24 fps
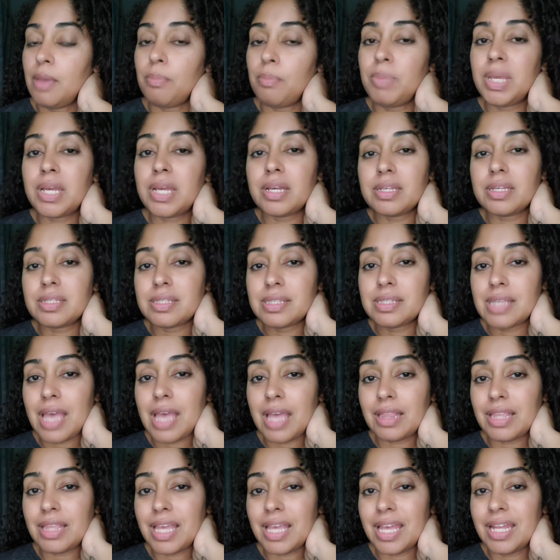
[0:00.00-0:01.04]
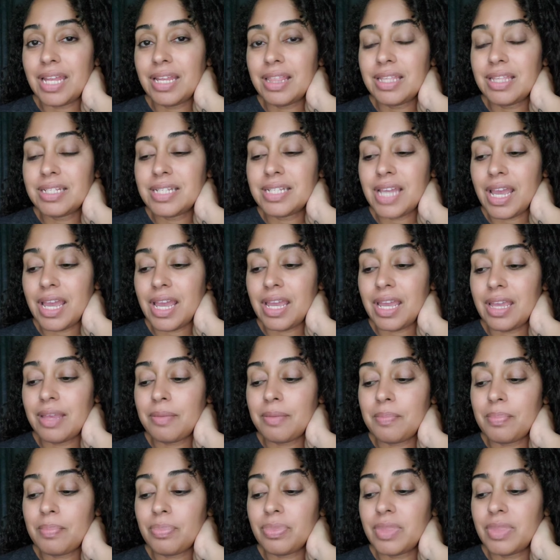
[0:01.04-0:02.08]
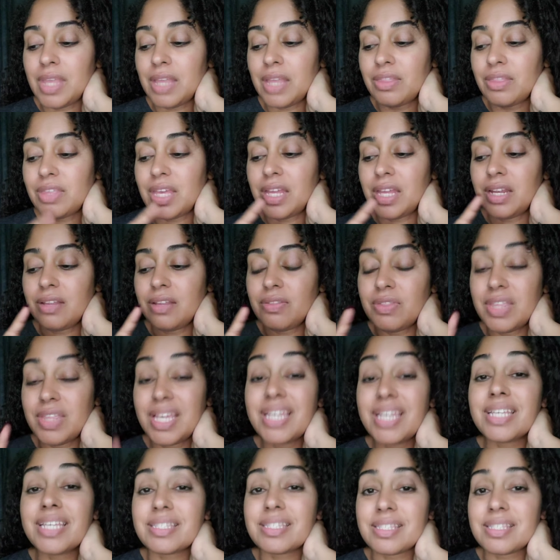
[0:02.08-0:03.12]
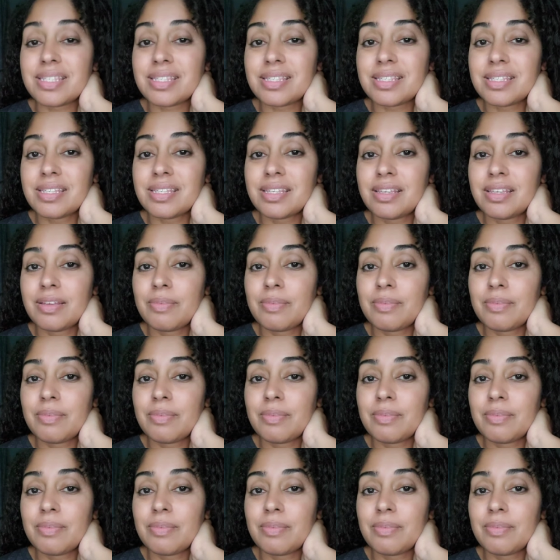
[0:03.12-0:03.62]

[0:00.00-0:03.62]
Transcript: Because at the end of the day, at the end of this,